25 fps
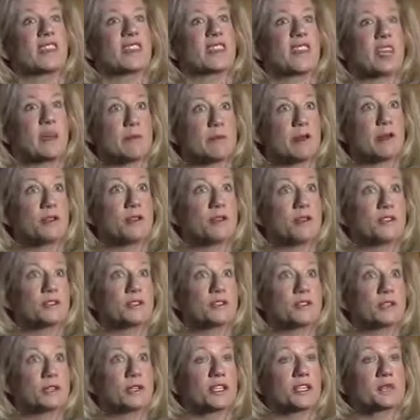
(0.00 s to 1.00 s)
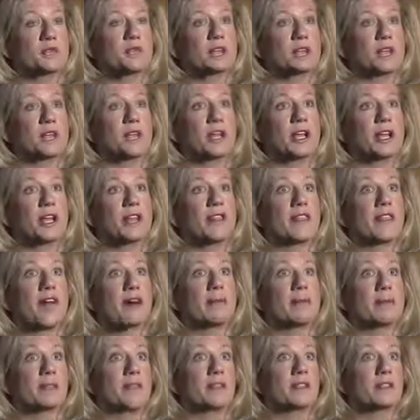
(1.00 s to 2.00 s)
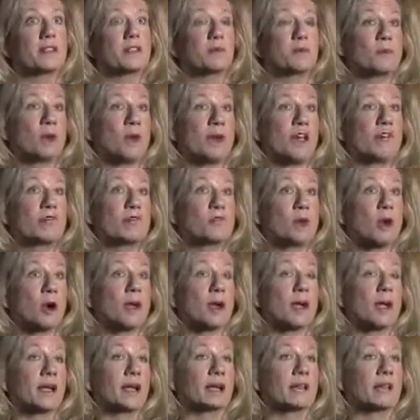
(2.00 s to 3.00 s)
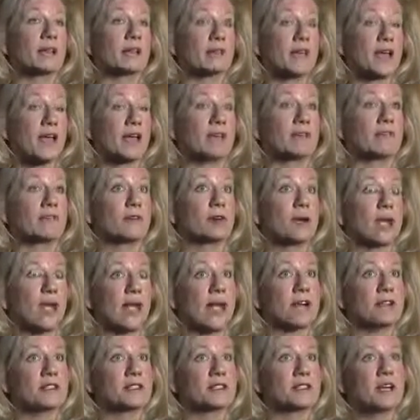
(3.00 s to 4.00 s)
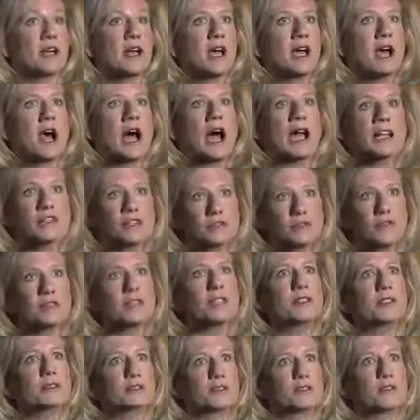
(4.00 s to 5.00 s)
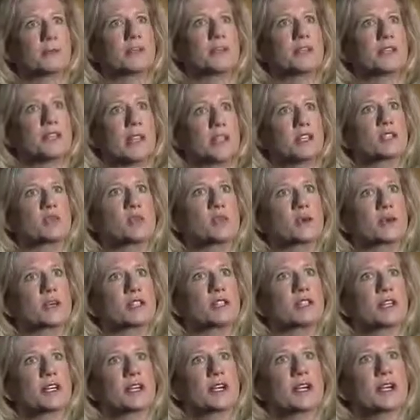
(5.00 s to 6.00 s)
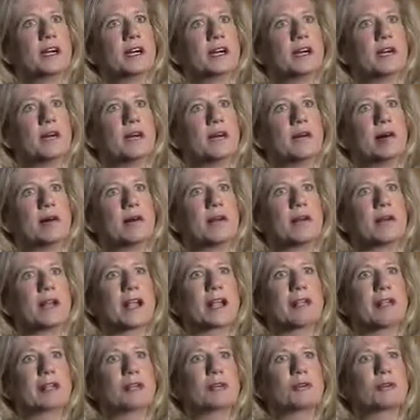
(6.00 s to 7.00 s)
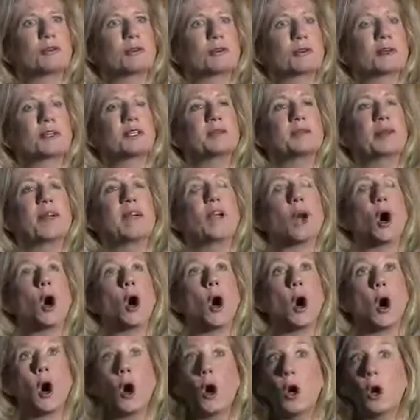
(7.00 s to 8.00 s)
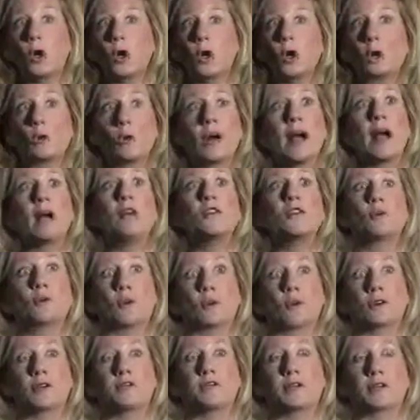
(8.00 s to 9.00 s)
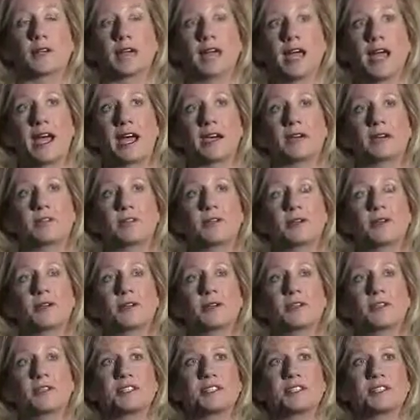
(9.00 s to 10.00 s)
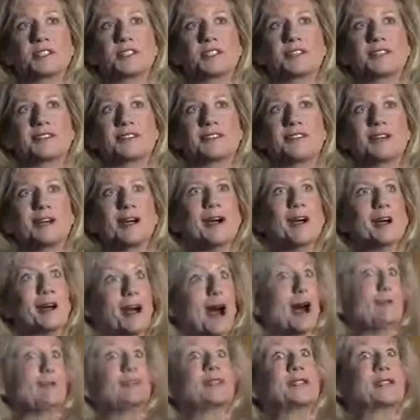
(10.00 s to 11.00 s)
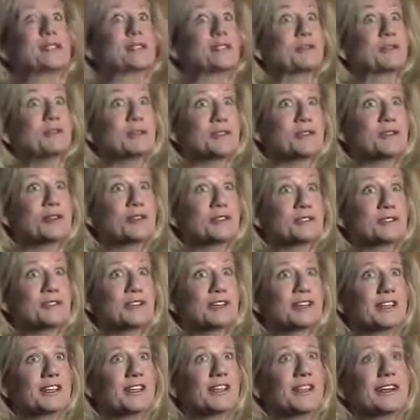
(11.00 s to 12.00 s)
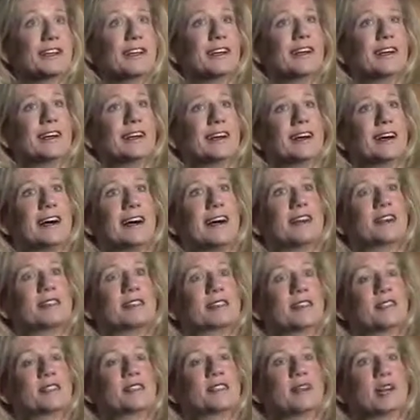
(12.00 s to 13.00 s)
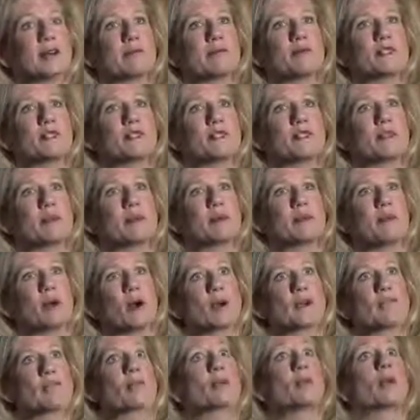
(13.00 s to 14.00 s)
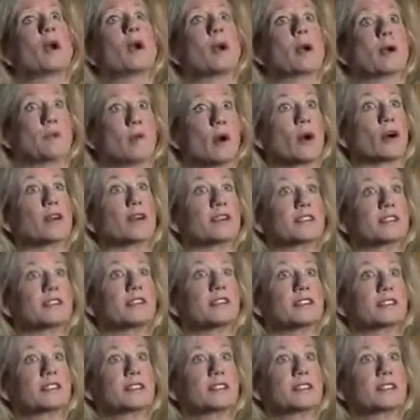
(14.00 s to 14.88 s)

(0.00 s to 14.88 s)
the chemical industry is returning, and that means we have growing demand for gas. I do think there's room to export, but I think there's growing demand all around the world for gas. So I don't see us in competition with Australia. I see it as an opportunity to be part of a growing market.